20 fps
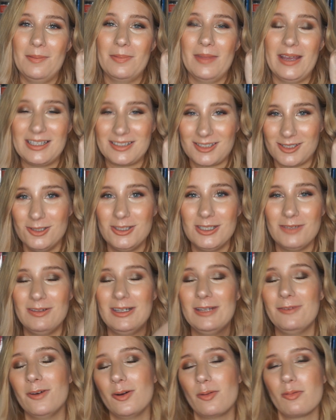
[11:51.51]

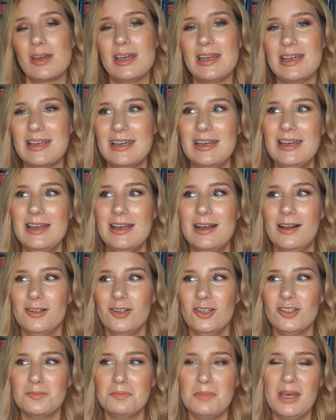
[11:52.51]
exclusively for a week
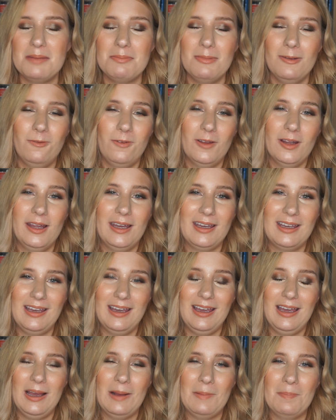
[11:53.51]
just made me feel like
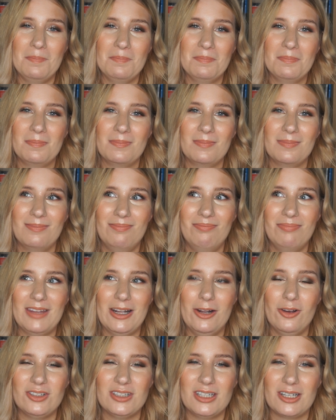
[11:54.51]
the
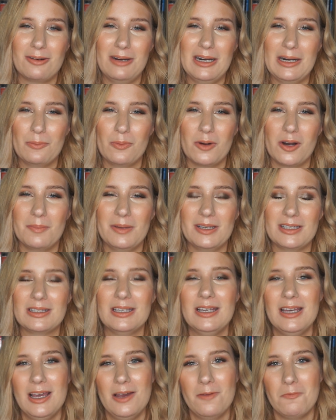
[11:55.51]
looks I created were a bit
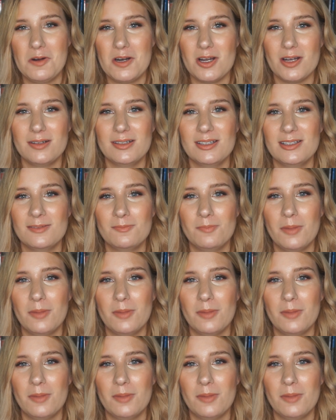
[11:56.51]
redundant.